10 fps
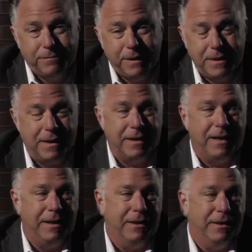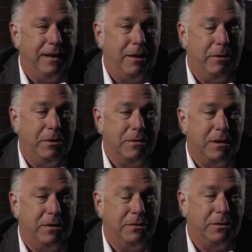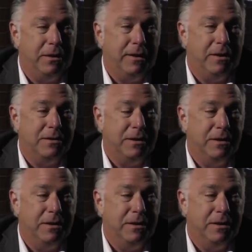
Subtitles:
Because at the end of the day, whether it was 120,000